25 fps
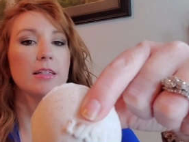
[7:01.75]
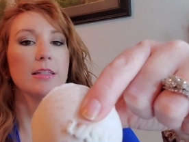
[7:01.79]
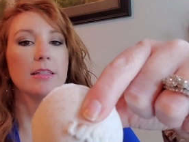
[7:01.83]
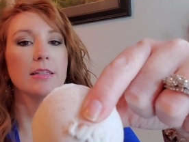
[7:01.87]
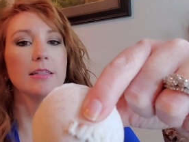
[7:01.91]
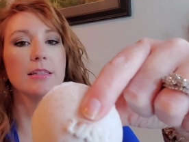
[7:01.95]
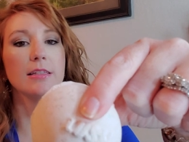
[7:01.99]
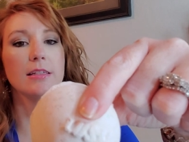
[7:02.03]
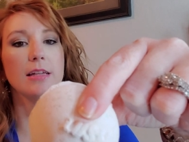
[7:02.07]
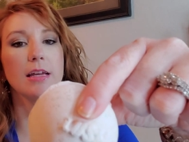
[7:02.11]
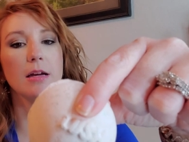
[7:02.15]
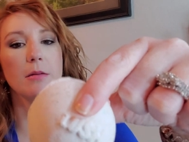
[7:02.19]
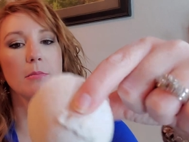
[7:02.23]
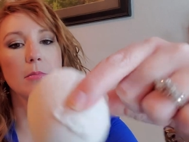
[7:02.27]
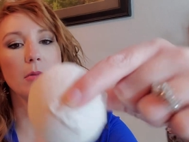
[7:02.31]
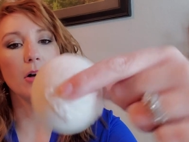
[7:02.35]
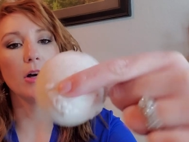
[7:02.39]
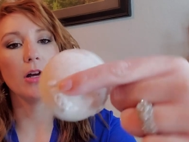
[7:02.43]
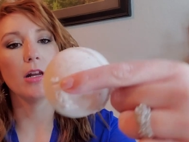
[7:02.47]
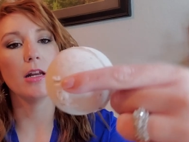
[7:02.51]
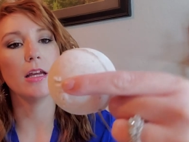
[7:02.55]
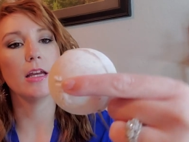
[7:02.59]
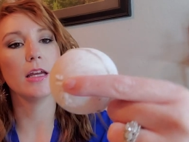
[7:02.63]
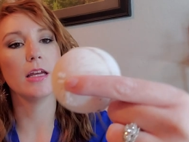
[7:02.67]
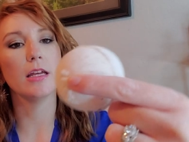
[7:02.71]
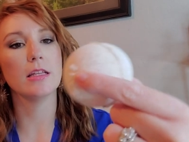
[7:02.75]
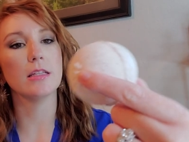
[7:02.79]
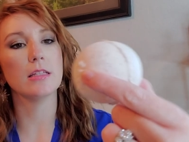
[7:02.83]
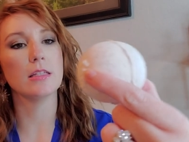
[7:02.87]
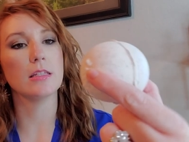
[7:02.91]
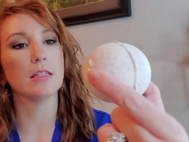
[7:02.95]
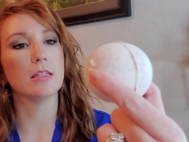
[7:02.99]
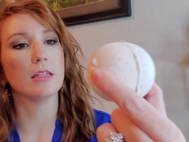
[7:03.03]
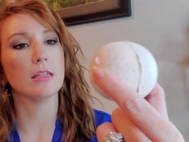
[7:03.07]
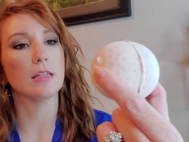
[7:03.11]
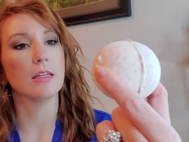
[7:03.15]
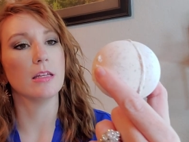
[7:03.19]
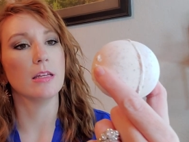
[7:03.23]
stamp on it.
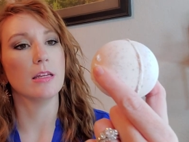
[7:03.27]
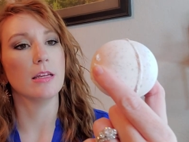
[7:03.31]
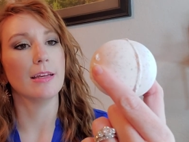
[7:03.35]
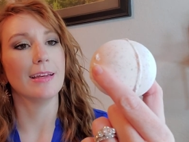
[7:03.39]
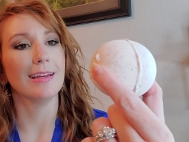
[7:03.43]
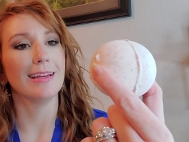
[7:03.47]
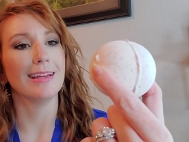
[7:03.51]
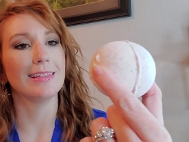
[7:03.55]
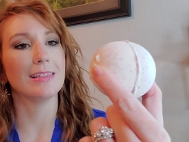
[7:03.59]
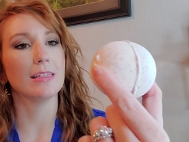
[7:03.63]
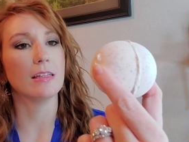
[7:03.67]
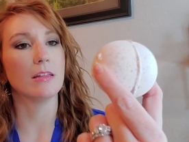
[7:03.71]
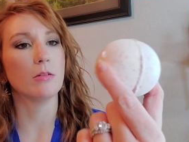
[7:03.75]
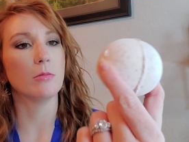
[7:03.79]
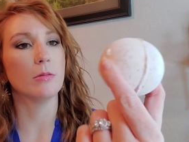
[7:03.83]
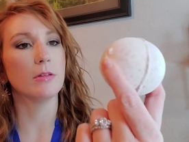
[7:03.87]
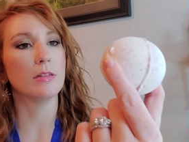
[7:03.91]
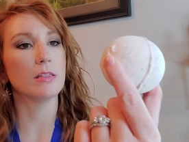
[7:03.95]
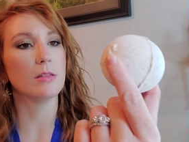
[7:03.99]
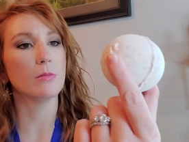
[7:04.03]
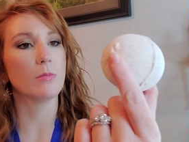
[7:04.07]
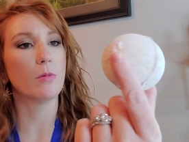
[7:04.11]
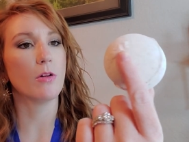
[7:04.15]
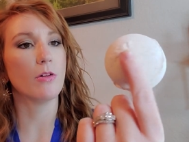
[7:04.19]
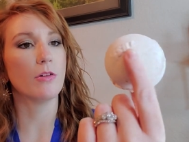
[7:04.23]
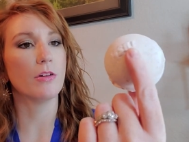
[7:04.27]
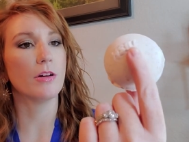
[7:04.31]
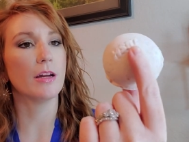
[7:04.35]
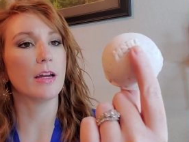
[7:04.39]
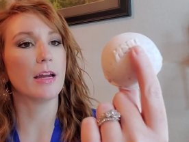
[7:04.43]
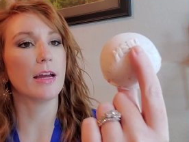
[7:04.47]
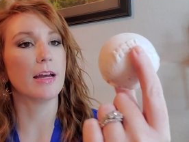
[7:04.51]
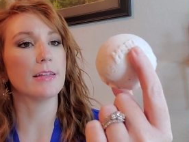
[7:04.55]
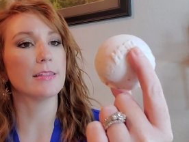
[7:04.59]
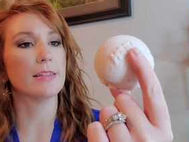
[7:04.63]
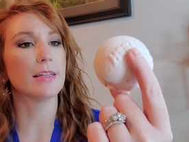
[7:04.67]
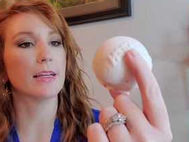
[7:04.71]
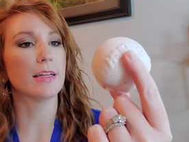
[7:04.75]
It's a little bit smaller. It
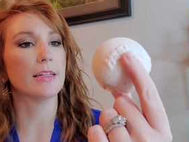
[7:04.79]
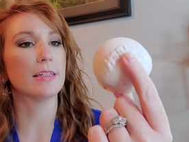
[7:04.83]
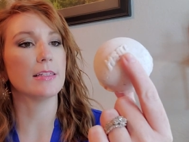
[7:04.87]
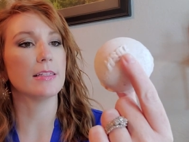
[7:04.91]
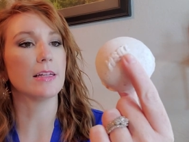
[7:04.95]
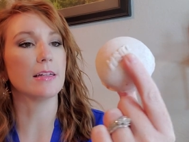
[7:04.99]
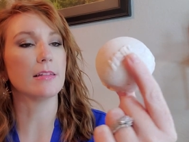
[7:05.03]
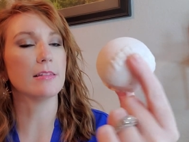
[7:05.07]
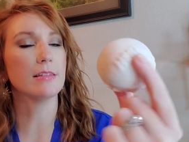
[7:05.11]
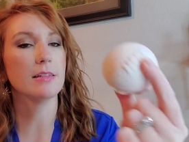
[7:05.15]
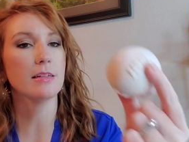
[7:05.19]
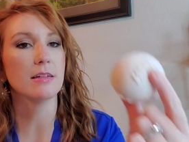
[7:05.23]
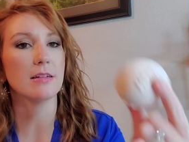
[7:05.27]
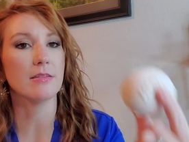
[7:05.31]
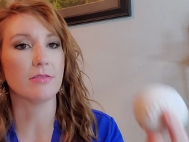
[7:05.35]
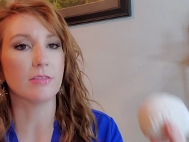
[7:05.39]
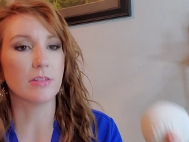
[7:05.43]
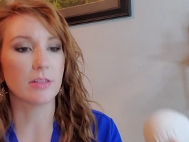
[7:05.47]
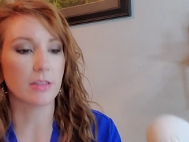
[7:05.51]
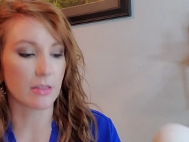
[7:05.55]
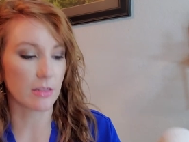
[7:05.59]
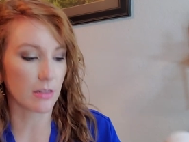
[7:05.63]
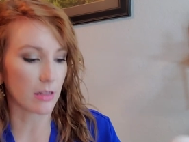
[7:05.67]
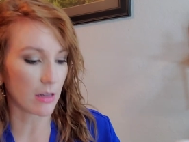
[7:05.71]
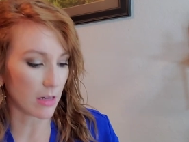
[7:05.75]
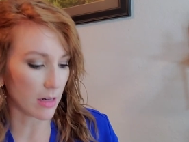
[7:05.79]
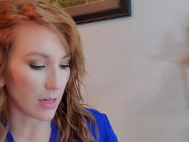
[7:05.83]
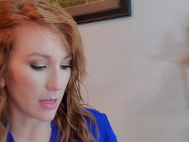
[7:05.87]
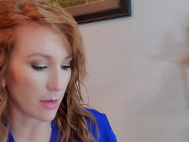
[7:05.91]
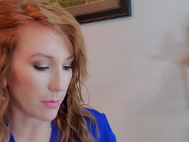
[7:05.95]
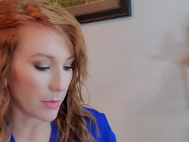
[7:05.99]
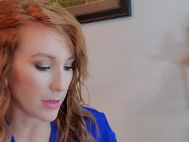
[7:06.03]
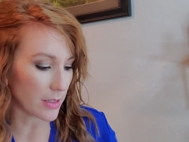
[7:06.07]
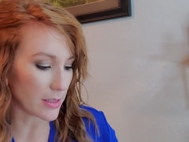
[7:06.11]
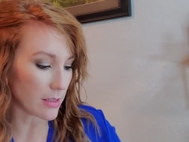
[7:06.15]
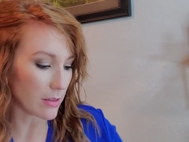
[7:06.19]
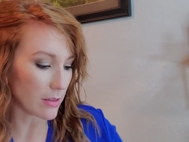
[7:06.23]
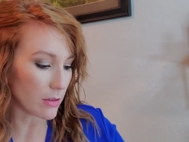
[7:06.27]
has like a dusting of glitter on it,
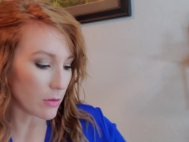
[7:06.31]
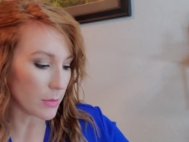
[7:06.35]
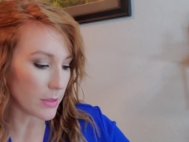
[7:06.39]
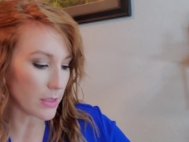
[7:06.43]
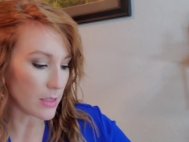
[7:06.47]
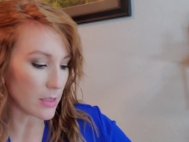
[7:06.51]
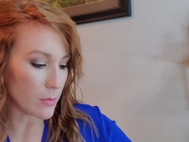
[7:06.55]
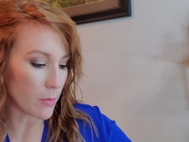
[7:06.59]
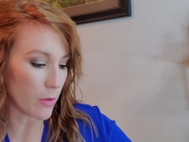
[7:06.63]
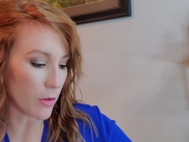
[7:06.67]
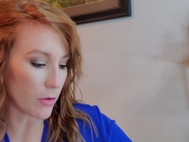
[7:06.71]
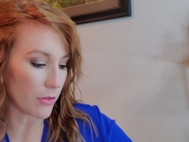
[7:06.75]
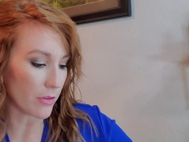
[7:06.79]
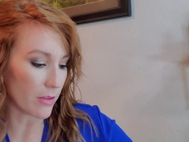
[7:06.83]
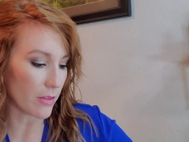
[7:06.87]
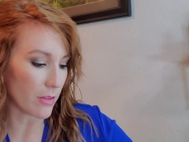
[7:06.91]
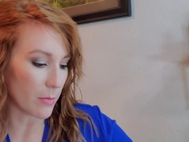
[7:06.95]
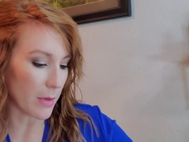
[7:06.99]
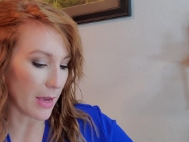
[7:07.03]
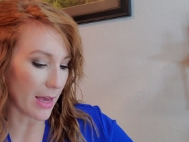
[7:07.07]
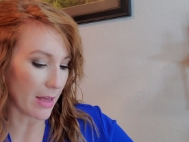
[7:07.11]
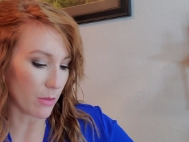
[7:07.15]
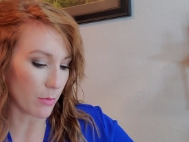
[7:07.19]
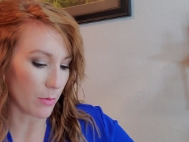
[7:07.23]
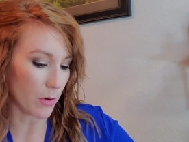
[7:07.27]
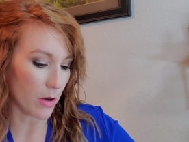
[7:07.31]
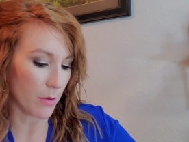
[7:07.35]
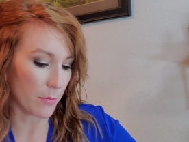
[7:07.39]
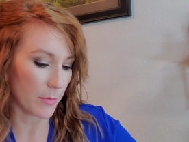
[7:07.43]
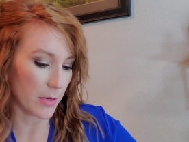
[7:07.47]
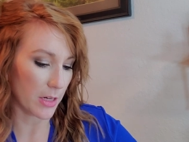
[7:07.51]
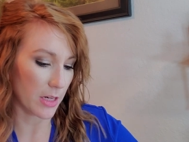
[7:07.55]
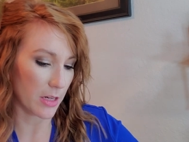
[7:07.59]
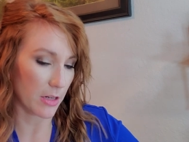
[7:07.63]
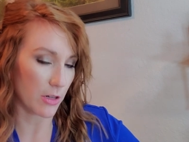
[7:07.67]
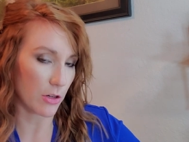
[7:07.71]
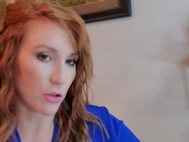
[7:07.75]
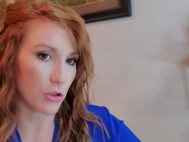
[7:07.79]
but it's a little bit smaller than the bath bomb.
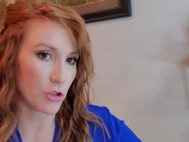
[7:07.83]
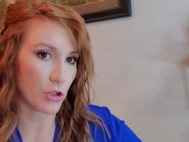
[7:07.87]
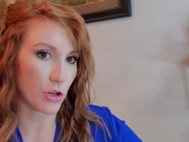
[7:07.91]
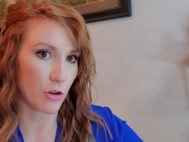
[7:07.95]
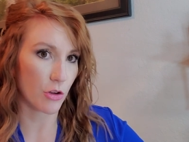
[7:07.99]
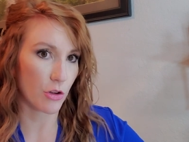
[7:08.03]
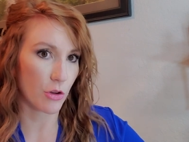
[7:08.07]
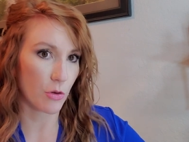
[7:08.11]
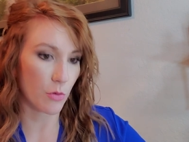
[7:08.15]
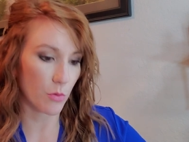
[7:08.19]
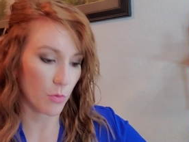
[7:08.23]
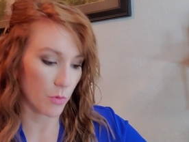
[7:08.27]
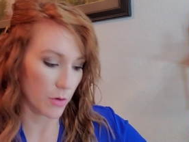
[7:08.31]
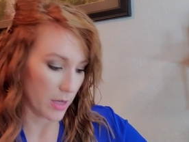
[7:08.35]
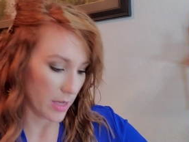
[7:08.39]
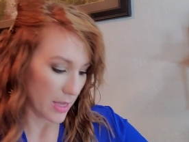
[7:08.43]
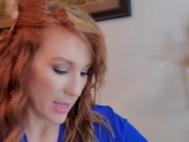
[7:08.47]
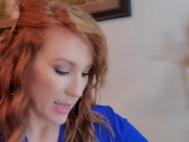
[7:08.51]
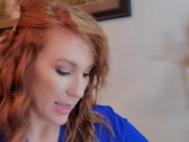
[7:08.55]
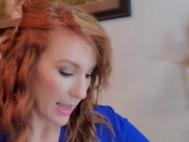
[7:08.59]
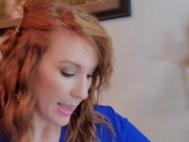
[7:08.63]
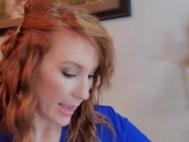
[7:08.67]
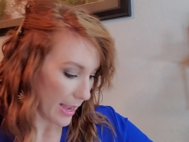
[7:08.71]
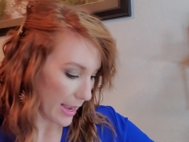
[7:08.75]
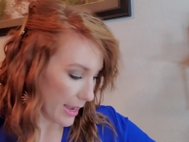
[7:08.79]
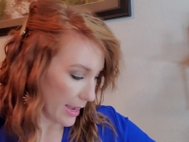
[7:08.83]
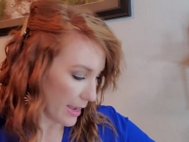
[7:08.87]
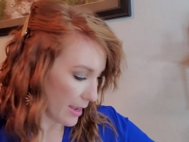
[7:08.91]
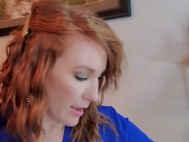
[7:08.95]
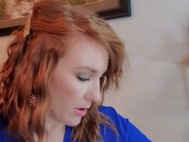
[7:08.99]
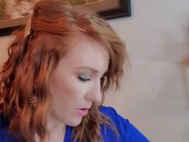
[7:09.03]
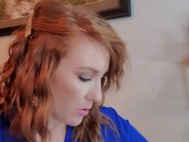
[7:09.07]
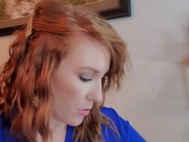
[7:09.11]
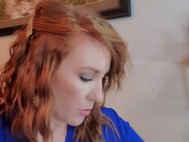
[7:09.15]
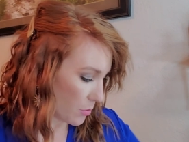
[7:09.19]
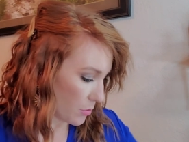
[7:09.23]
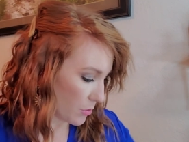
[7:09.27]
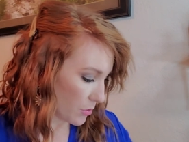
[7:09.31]
And here I'll show you
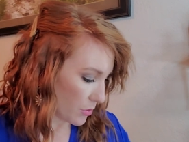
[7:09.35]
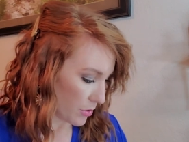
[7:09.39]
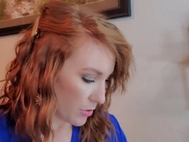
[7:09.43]
how